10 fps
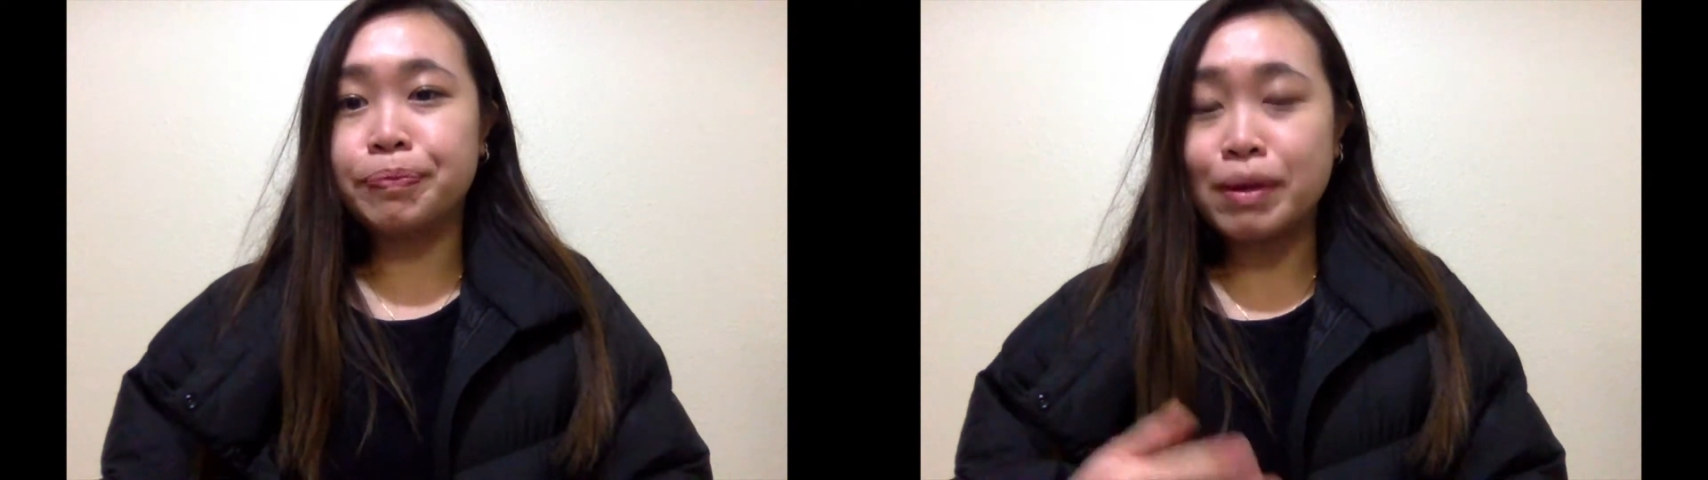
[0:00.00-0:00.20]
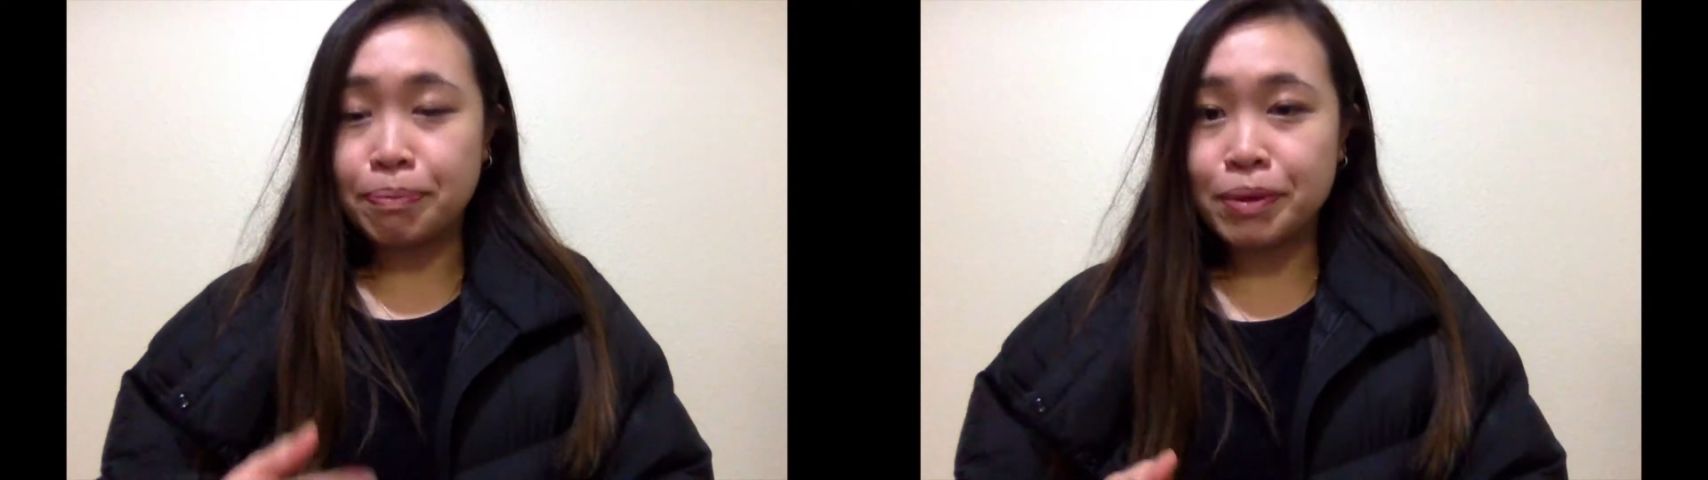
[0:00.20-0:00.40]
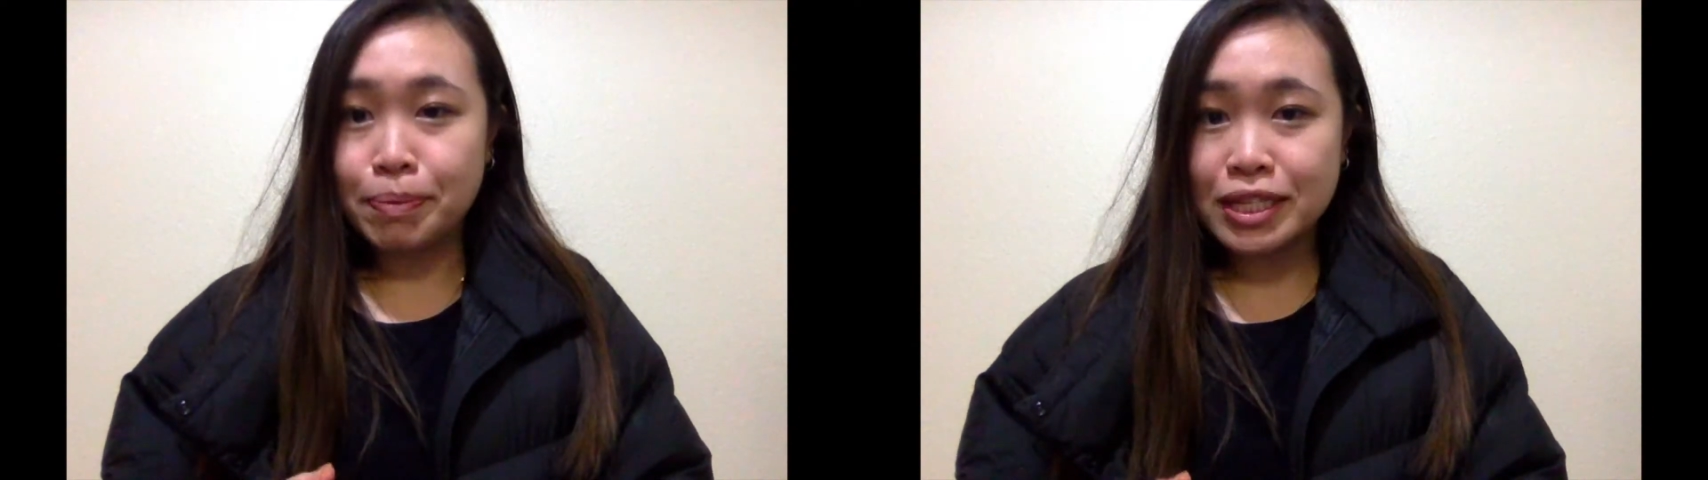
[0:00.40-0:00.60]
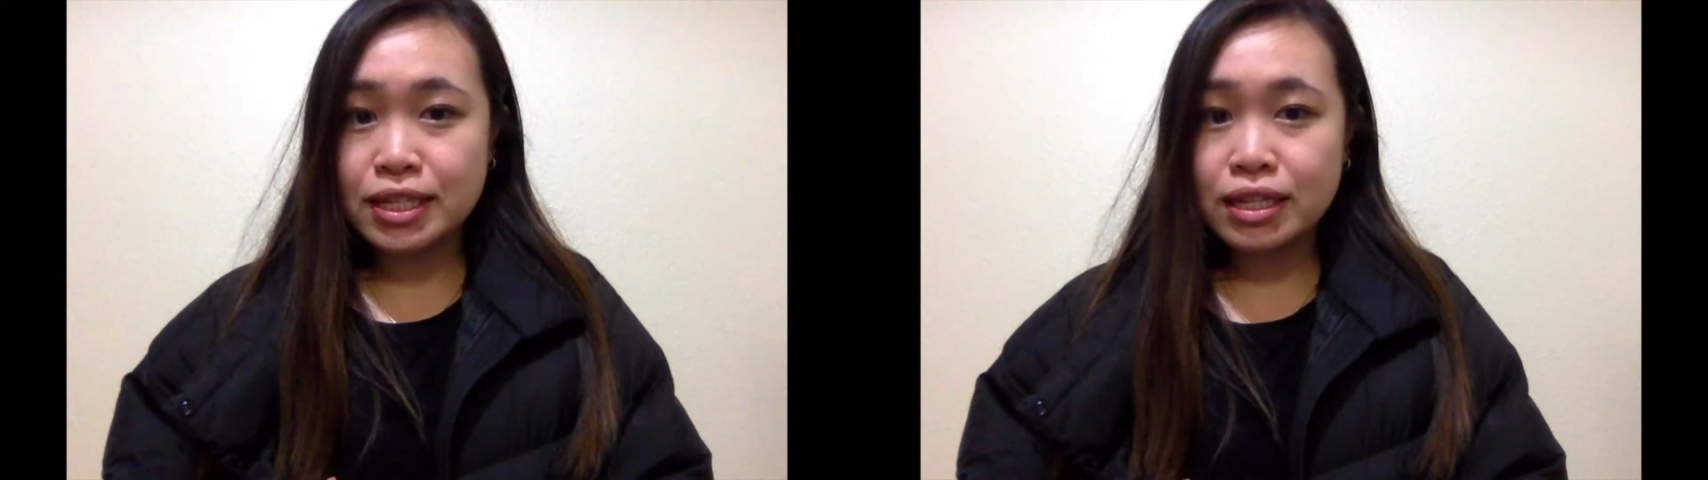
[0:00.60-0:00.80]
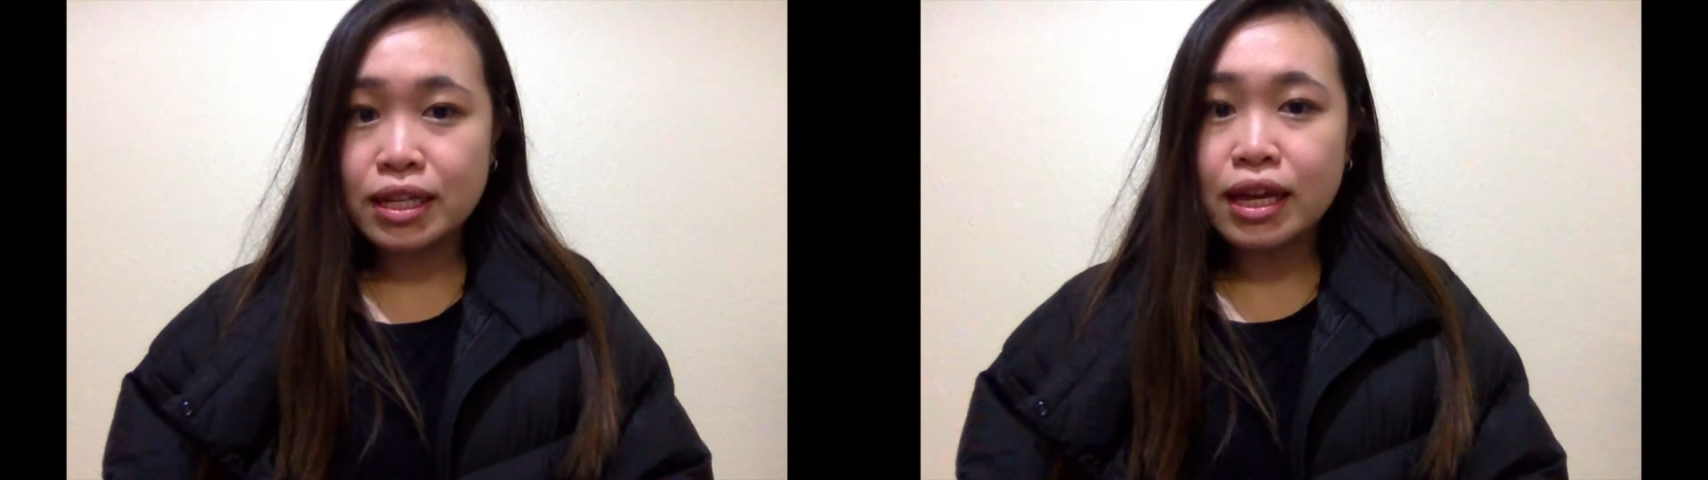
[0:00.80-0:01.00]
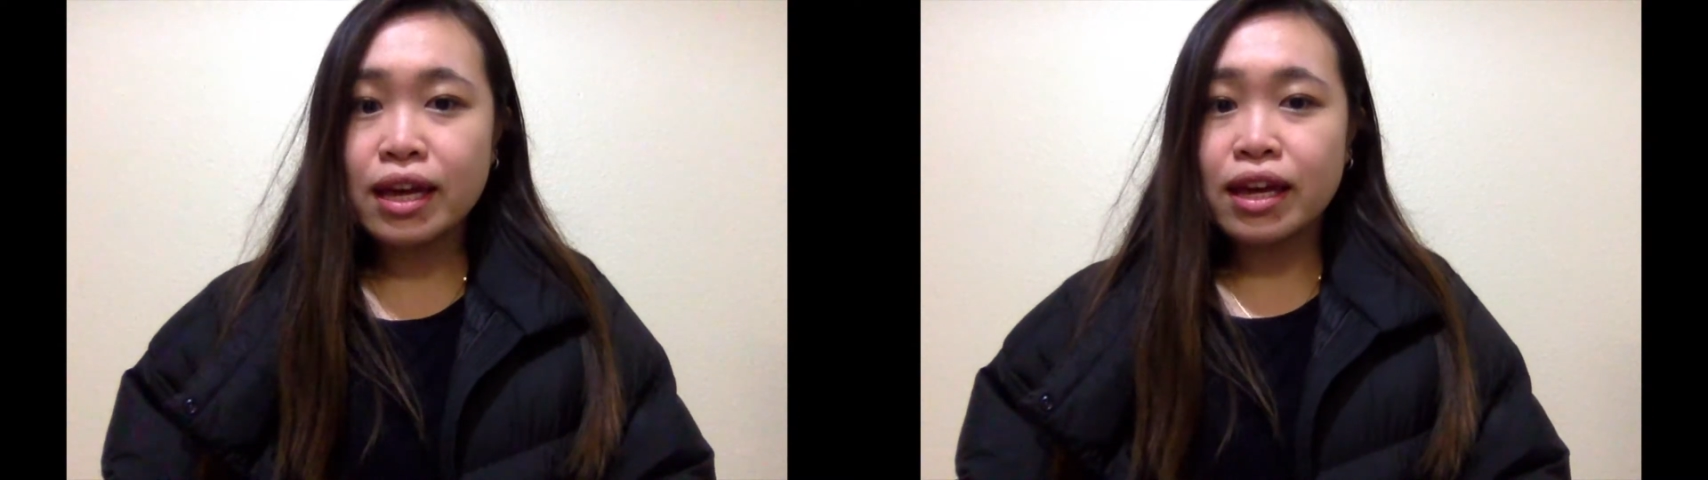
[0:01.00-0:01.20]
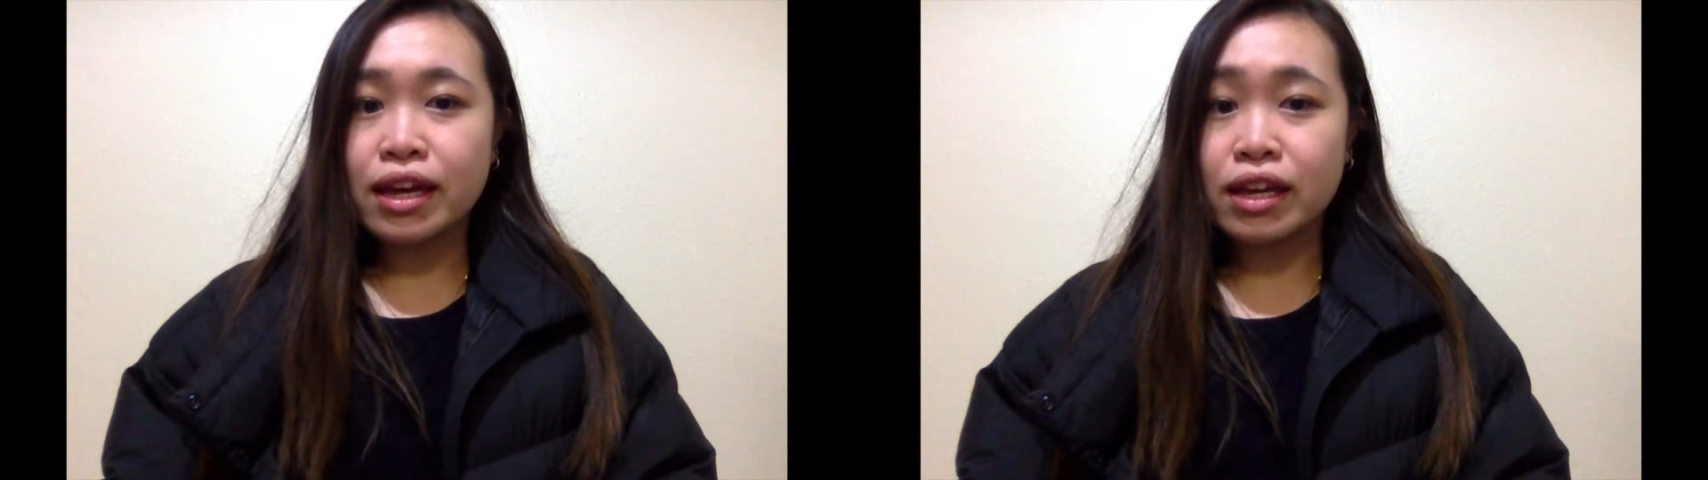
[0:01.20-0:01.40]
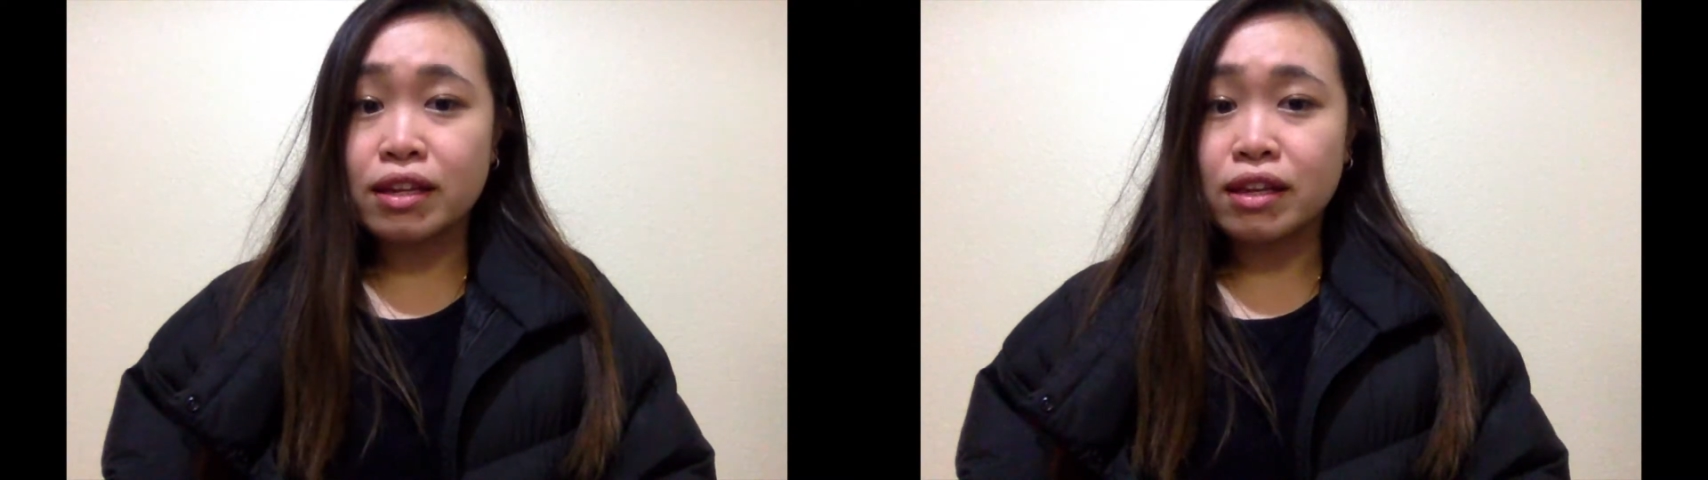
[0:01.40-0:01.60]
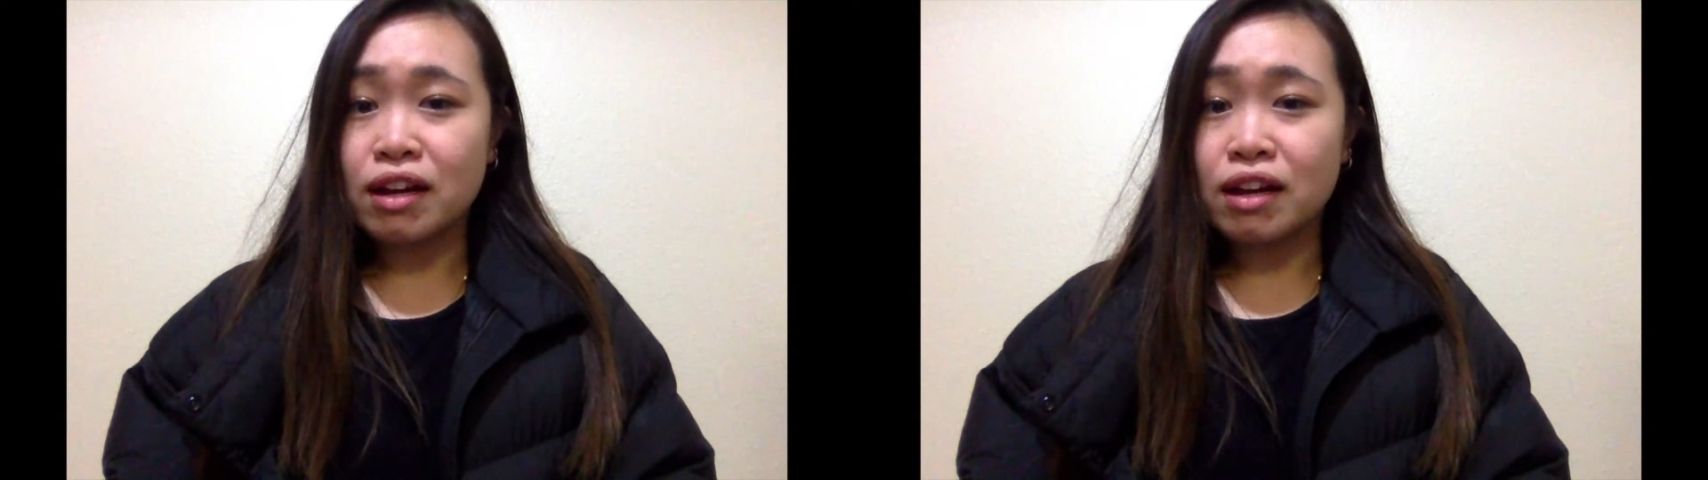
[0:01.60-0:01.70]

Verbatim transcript: implemented and